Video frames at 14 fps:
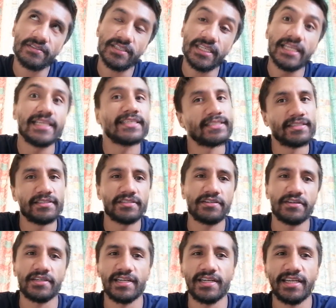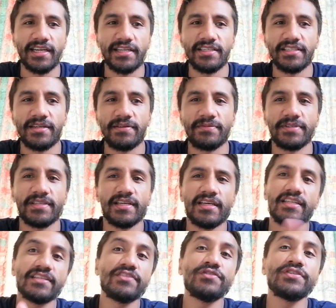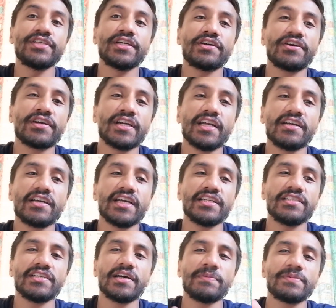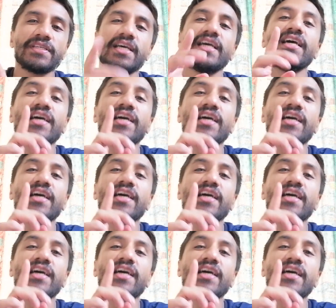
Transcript: Yes, it is Kokonut Catchups. Did you say Kokonut Catchups?